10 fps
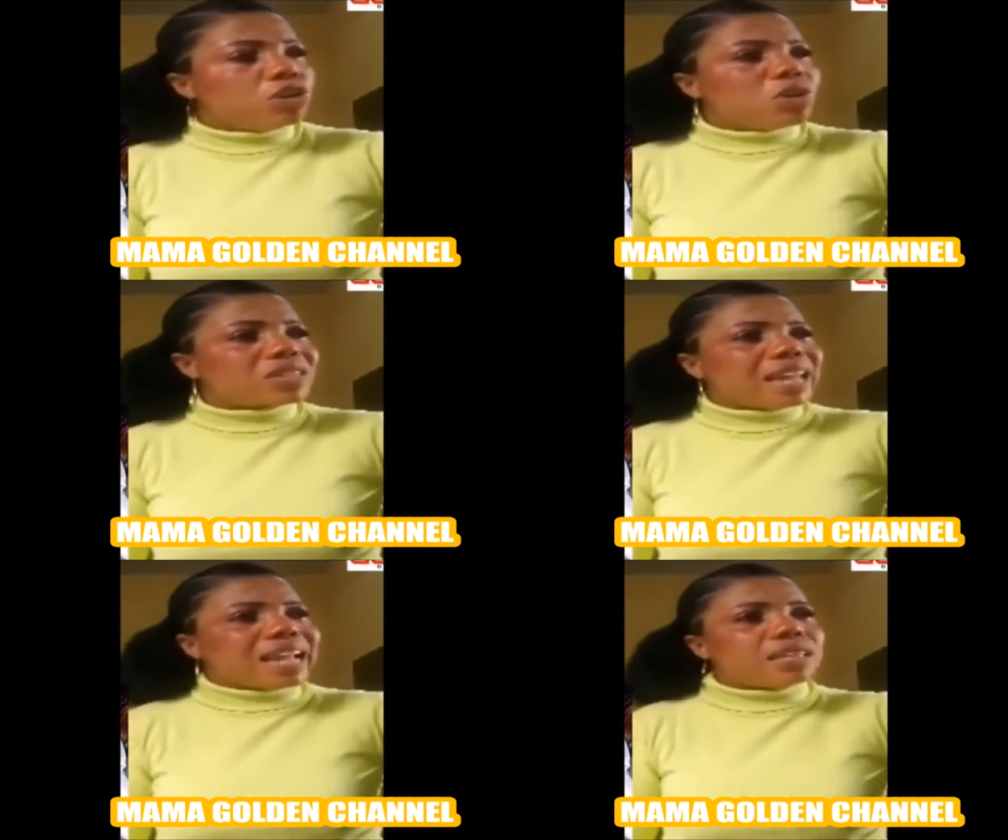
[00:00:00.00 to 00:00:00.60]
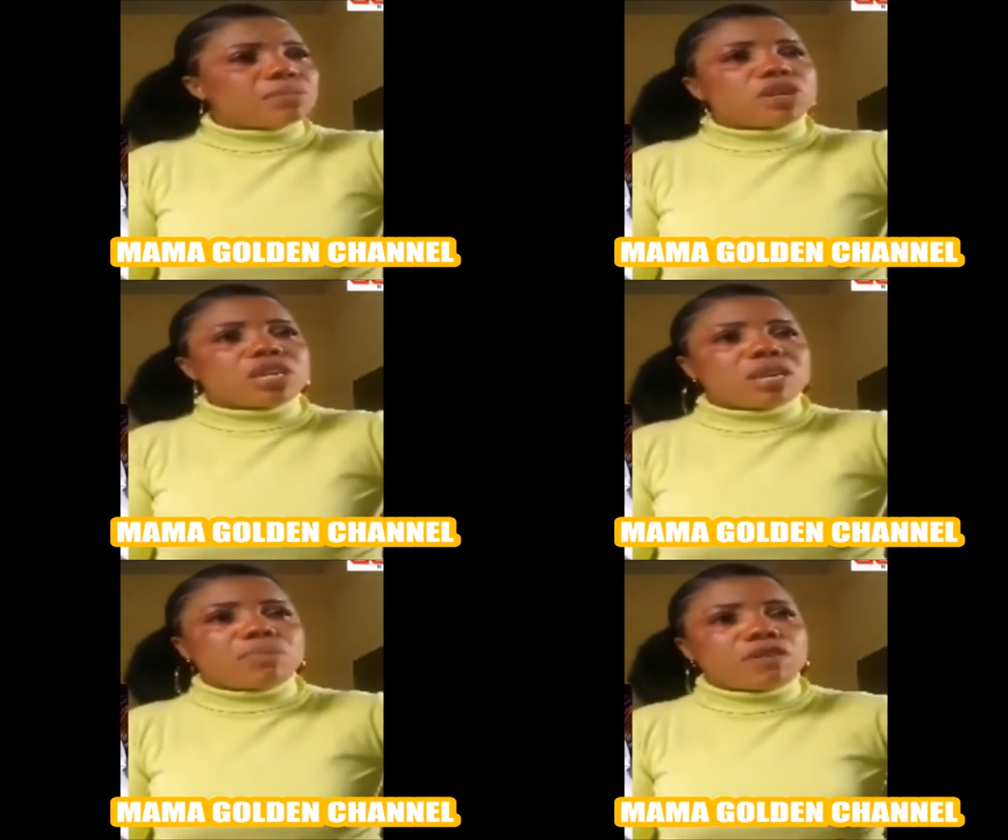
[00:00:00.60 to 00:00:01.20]
Not like the
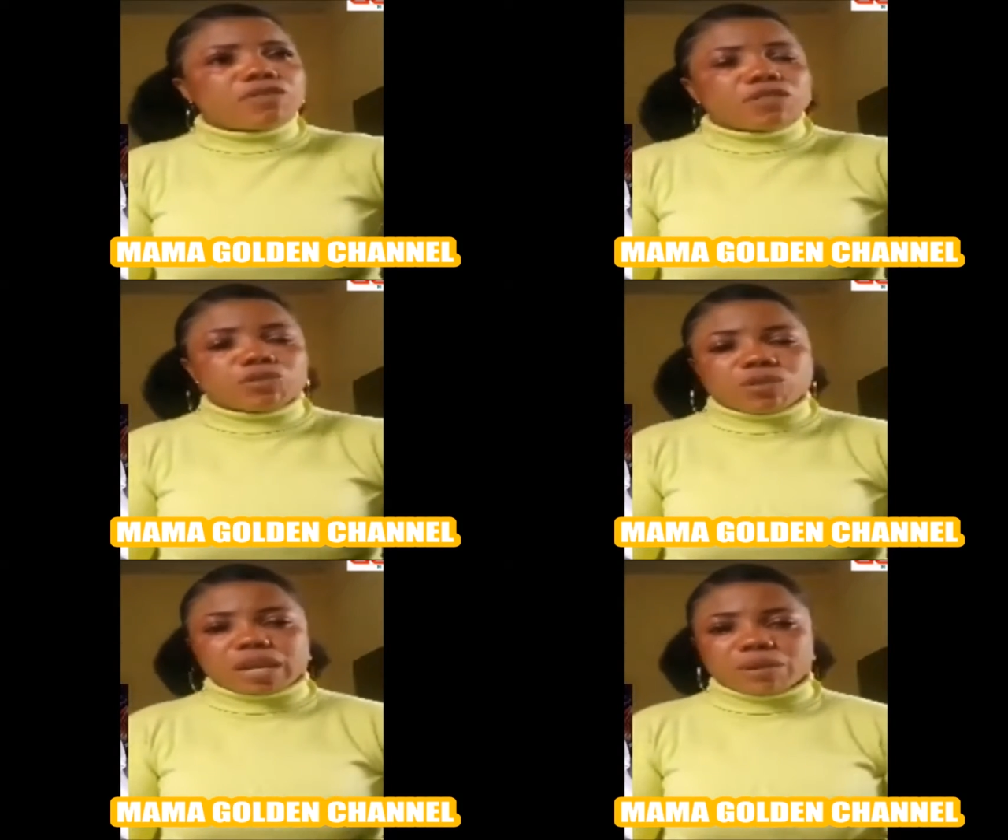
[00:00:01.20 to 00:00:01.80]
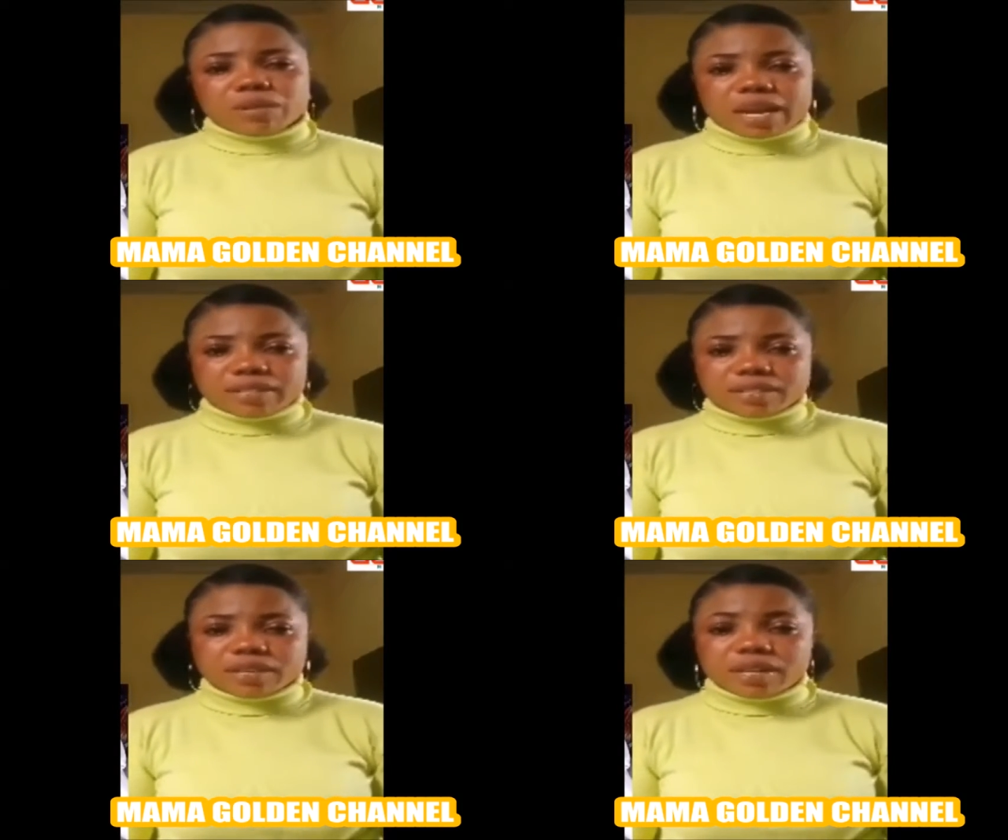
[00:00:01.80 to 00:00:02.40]
money they bought for drink and all
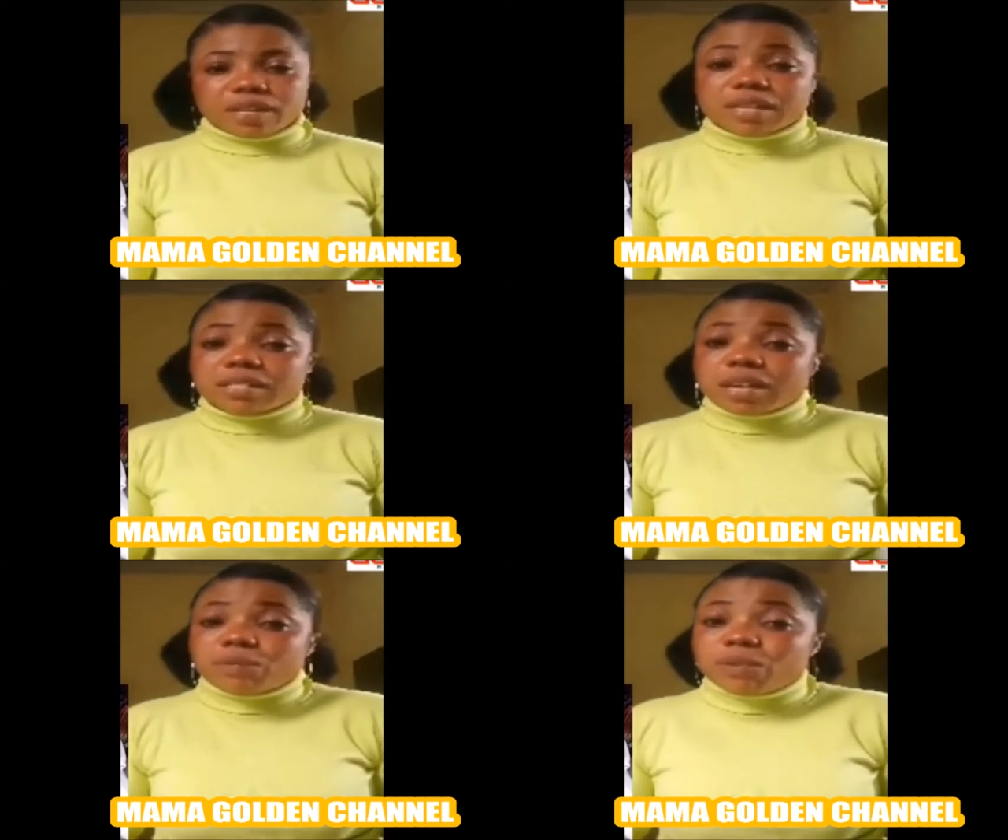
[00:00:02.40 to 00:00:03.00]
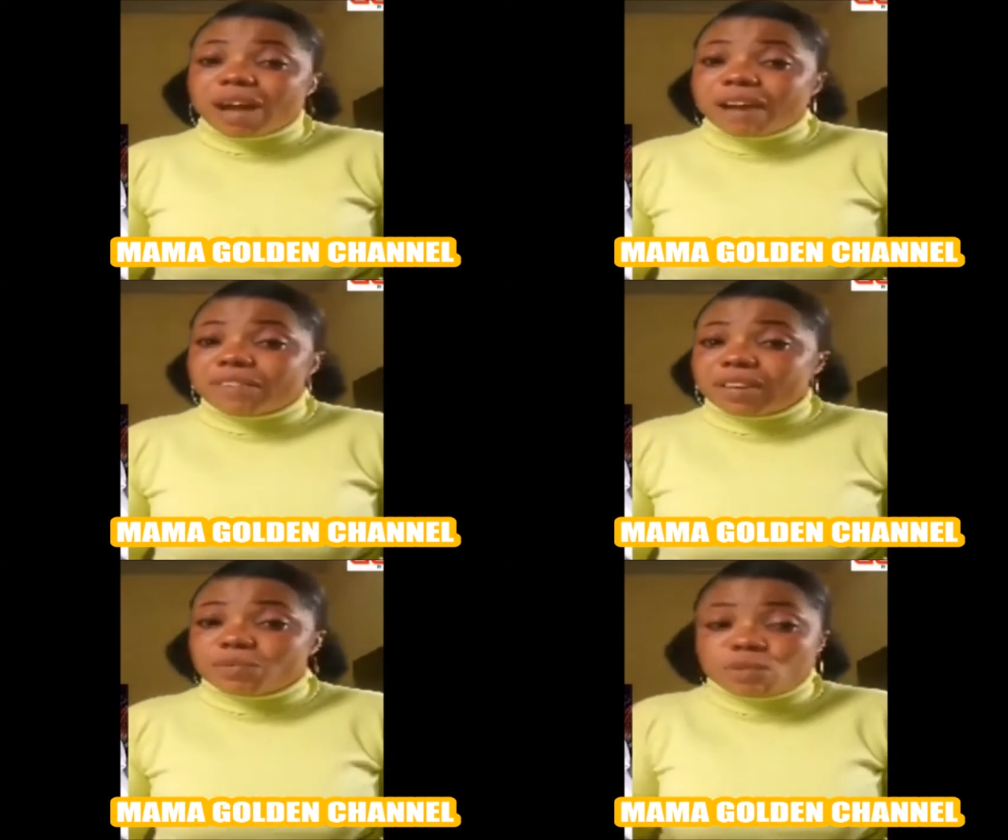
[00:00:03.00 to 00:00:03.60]
that. They said, we don't
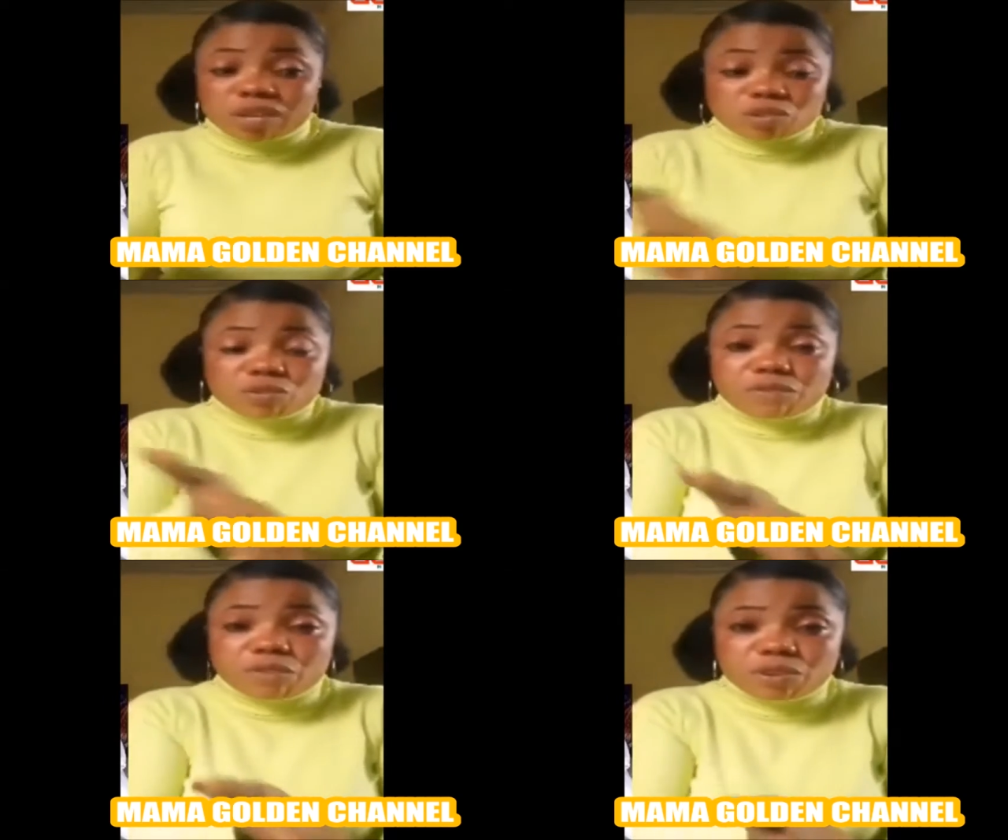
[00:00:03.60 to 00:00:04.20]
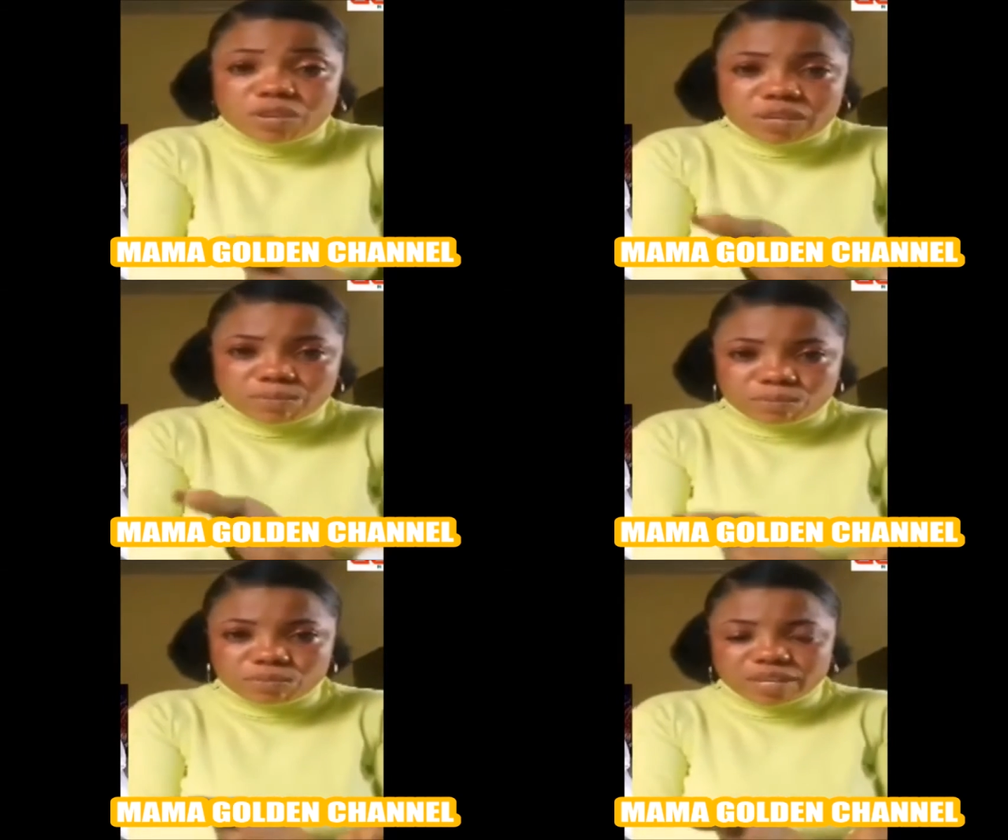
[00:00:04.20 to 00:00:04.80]
have anything. We wanted to refund you
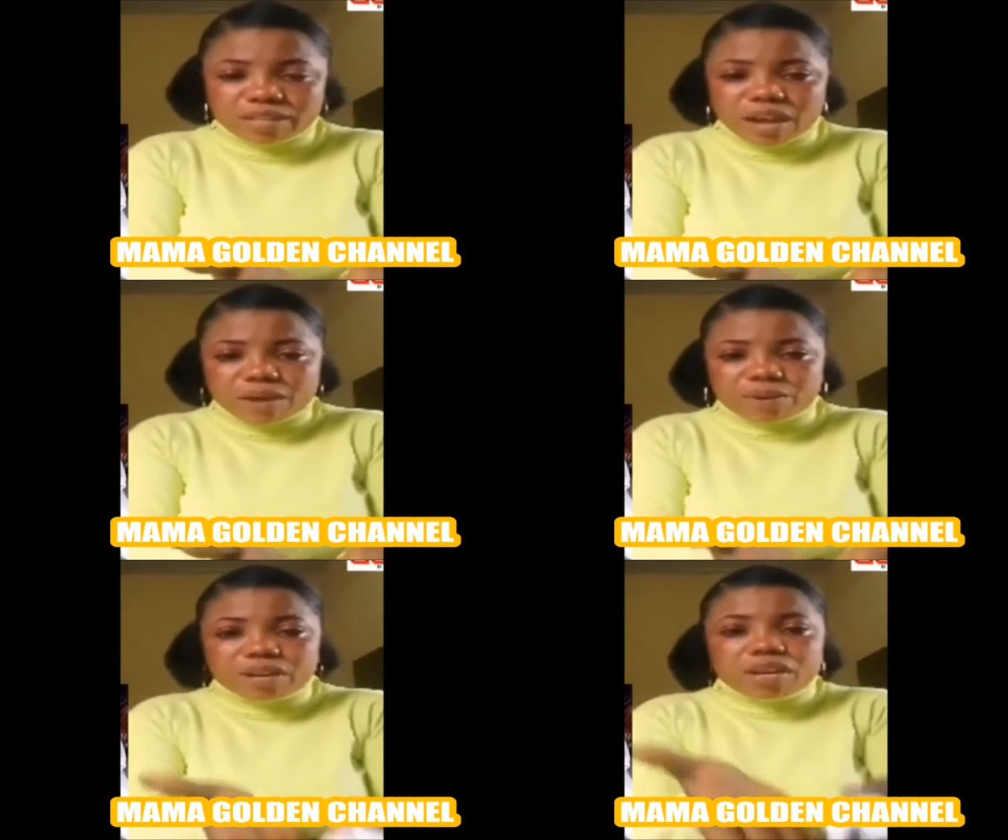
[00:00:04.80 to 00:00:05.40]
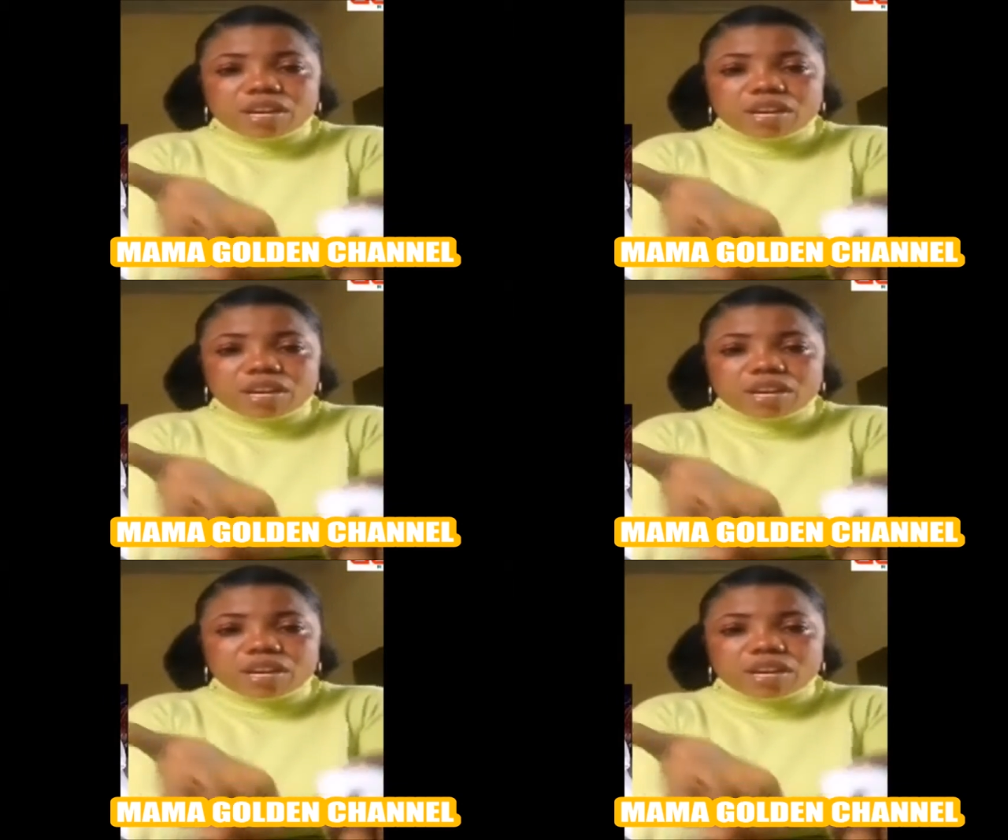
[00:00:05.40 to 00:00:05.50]
the dowry.